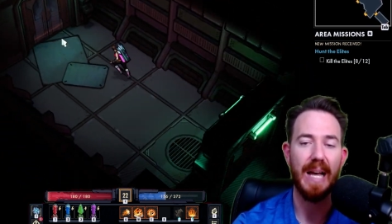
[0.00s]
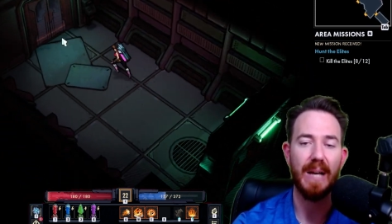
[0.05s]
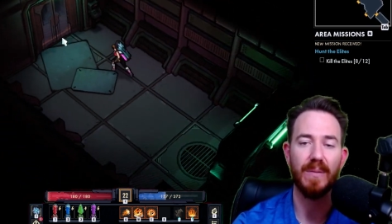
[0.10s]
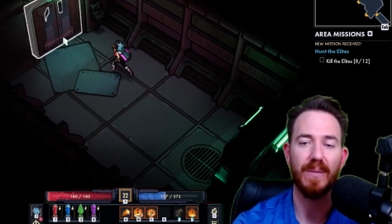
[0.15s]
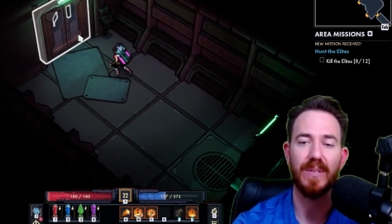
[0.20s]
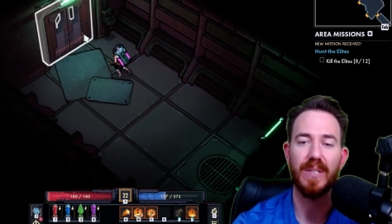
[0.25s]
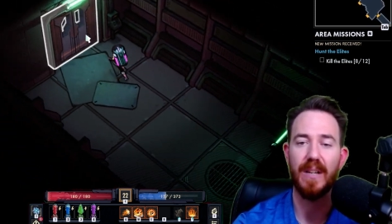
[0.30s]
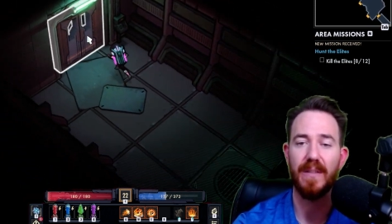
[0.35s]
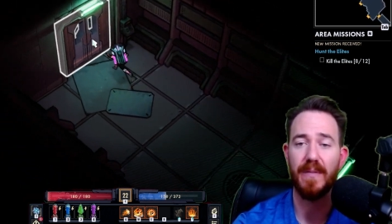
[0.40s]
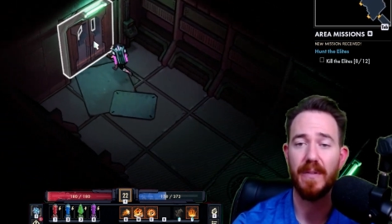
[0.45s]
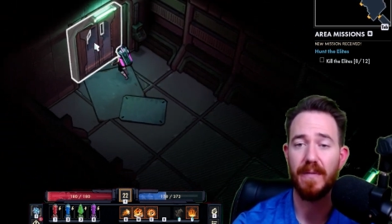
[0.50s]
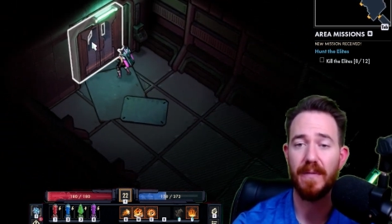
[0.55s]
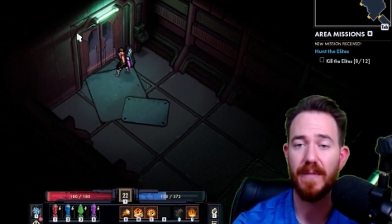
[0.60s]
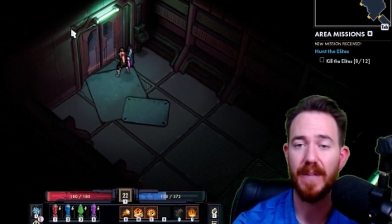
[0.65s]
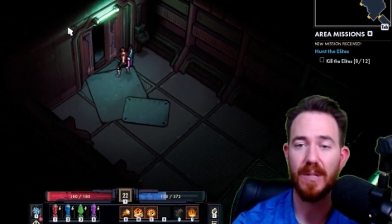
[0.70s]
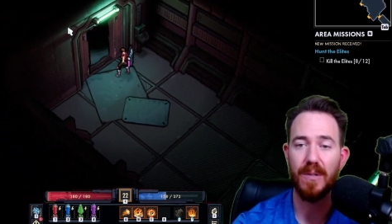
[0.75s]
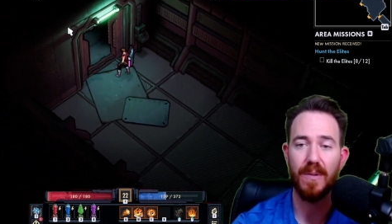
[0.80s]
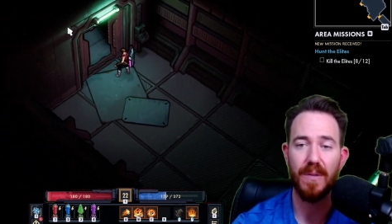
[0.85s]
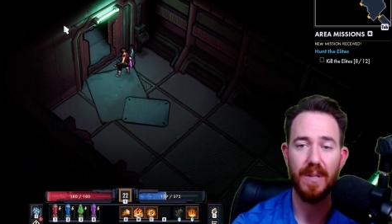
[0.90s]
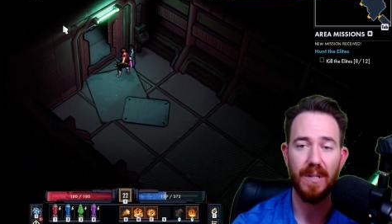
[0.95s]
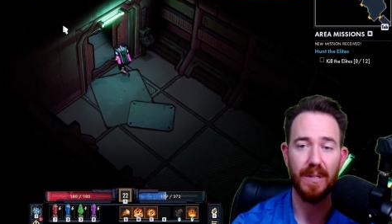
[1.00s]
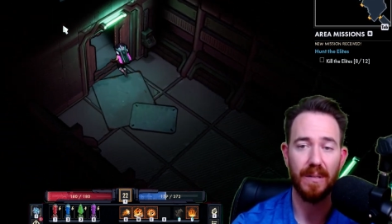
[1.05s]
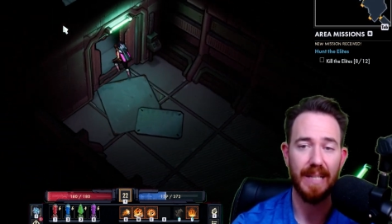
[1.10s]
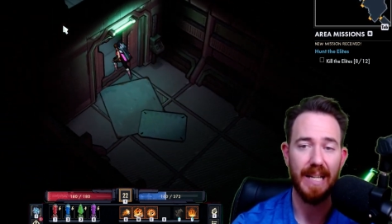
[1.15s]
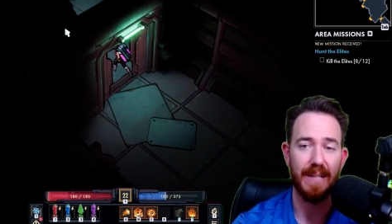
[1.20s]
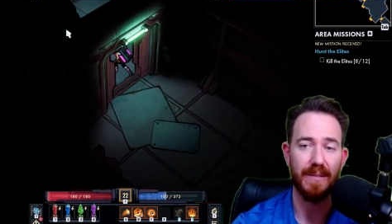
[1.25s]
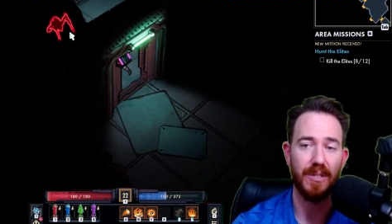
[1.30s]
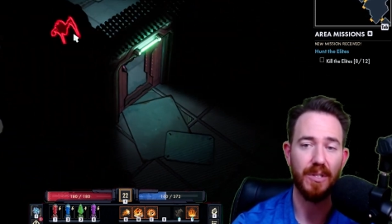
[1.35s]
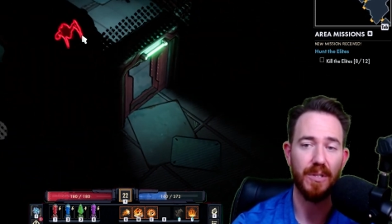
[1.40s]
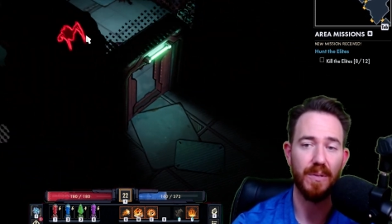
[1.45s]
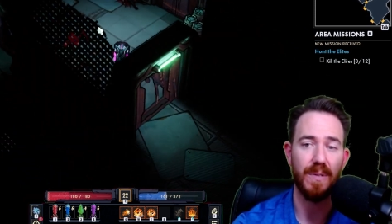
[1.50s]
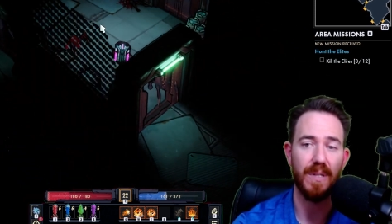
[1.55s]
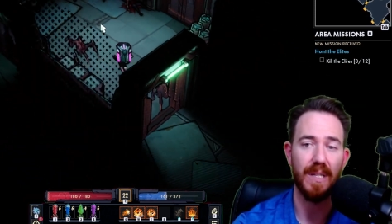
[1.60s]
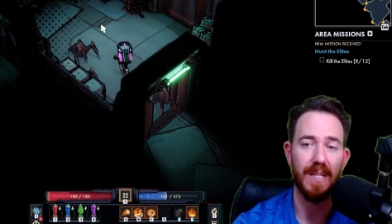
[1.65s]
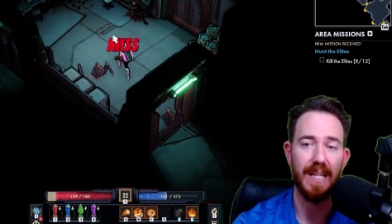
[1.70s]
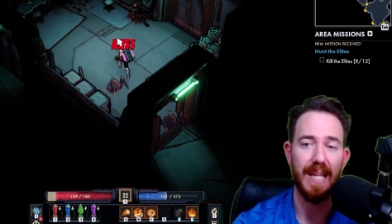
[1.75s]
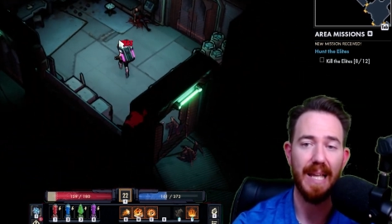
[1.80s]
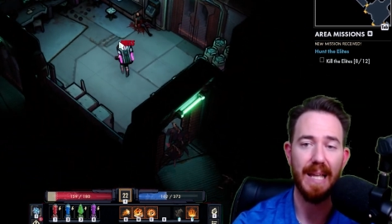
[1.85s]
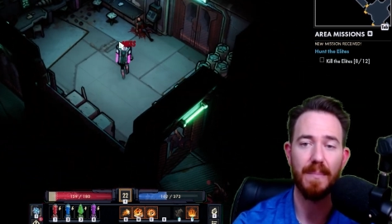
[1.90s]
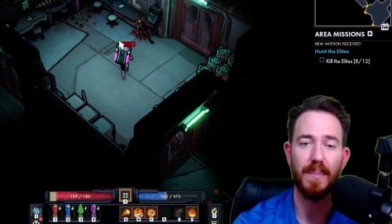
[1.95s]
outside of a vendor that allows you to
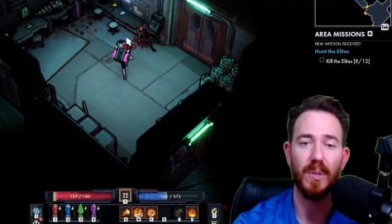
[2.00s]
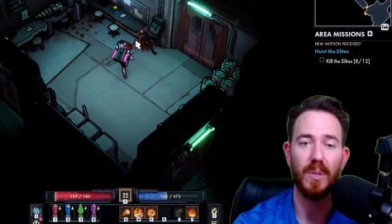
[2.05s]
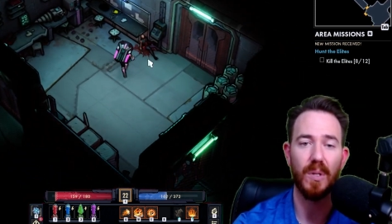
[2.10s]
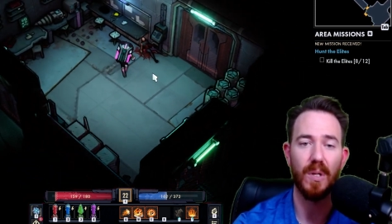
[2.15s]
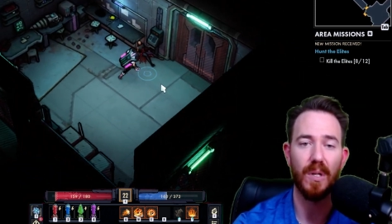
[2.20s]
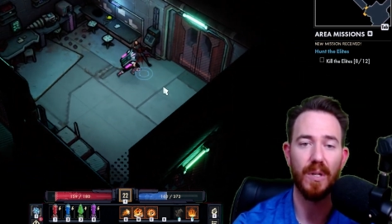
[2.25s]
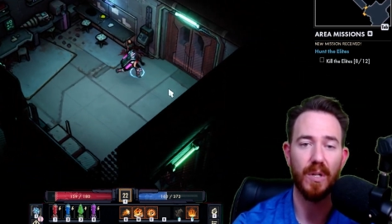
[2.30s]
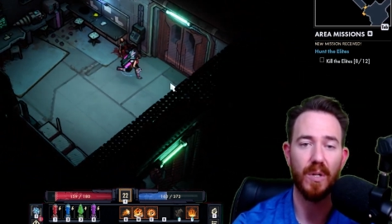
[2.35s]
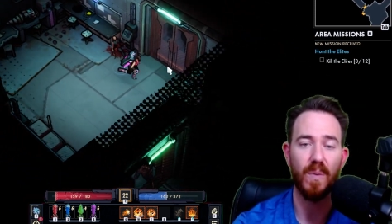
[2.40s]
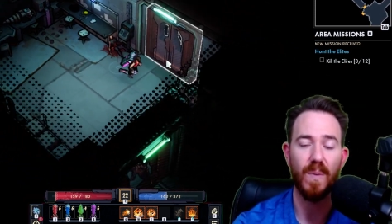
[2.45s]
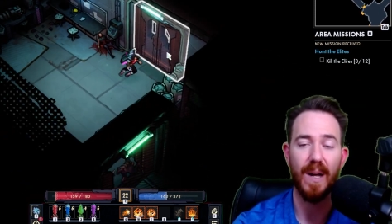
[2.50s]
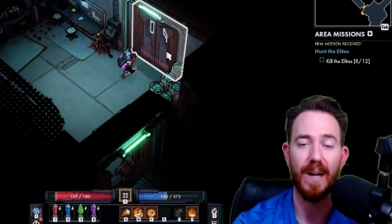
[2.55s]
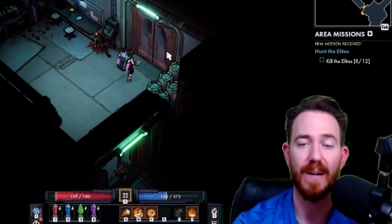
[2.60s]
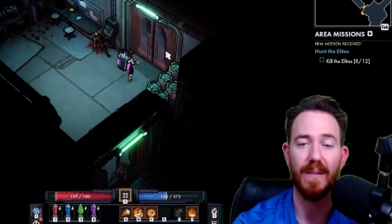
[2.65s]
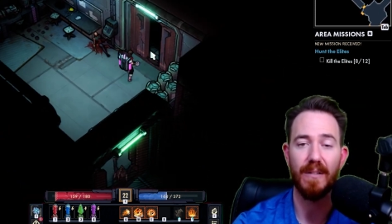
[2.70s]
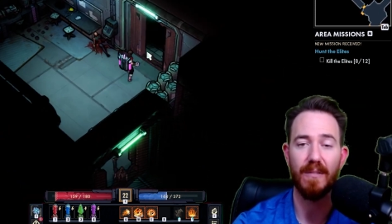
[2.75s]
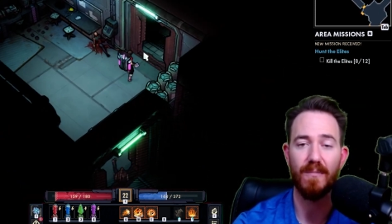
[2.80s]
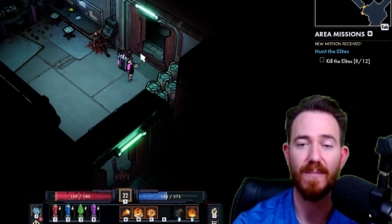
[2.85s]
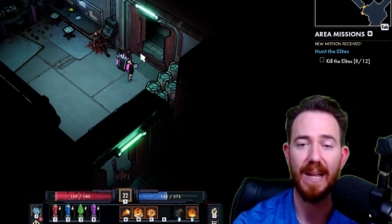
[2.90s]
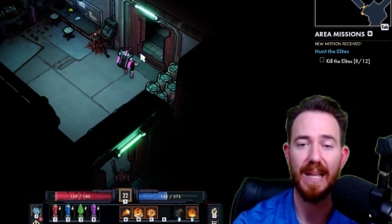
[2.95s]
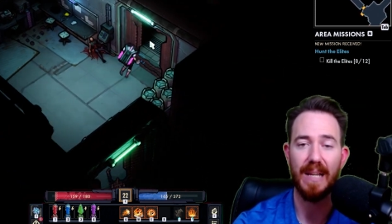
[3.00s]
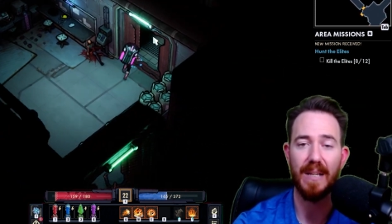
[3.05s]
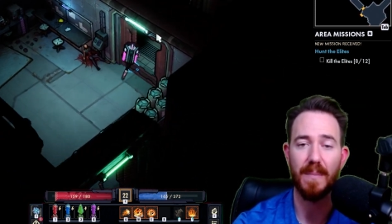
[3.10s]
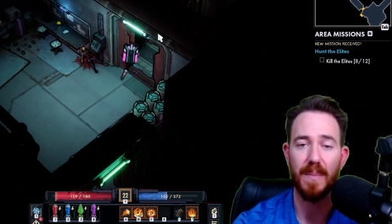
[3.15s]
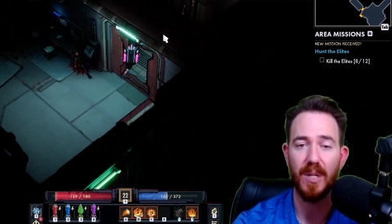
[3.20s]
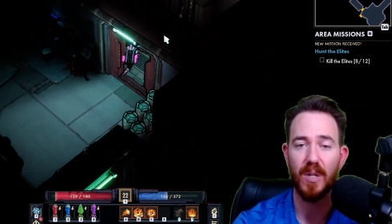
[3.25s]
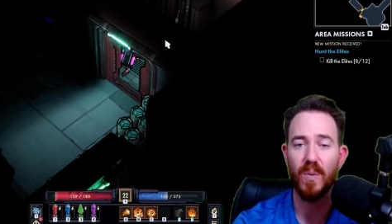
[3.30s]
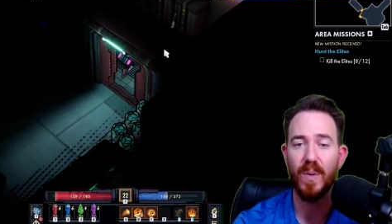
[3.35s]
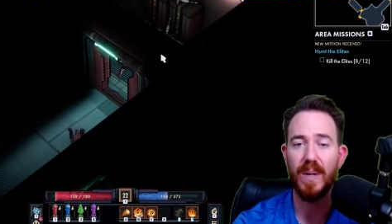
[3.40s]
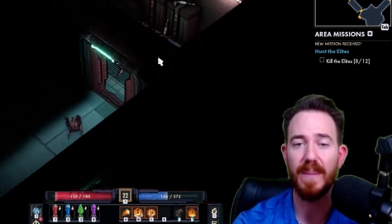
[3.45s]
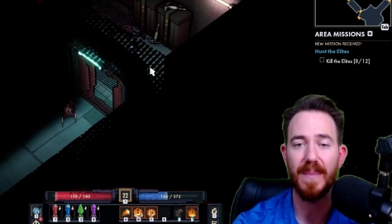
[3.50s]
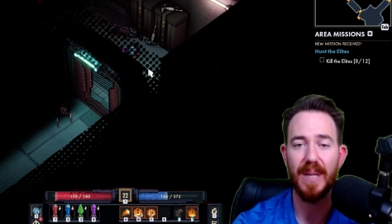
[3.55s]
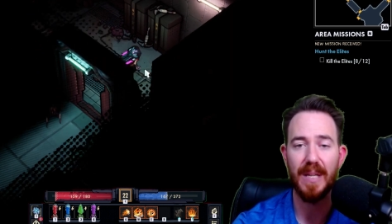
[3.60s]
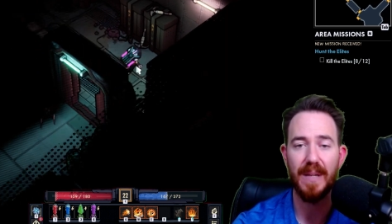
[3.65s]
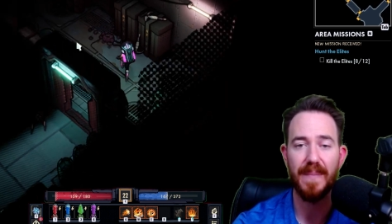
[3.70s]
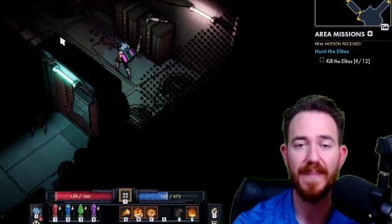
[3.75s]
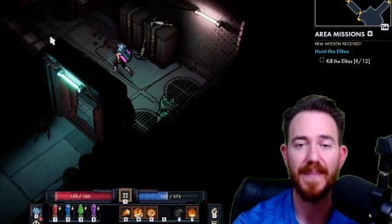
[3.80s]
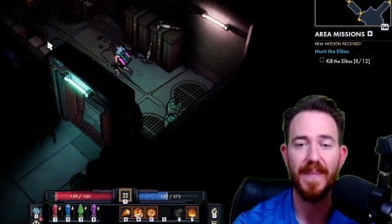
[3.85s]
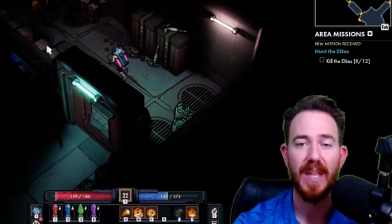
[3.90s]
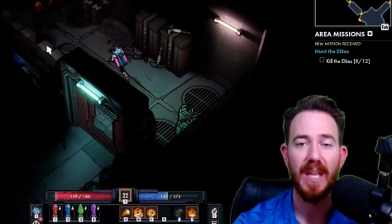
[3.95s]
gamble on acquiring random
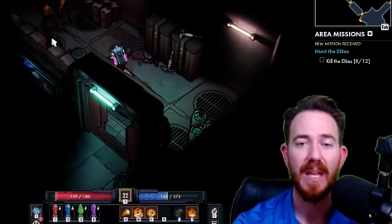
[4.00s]
equipment,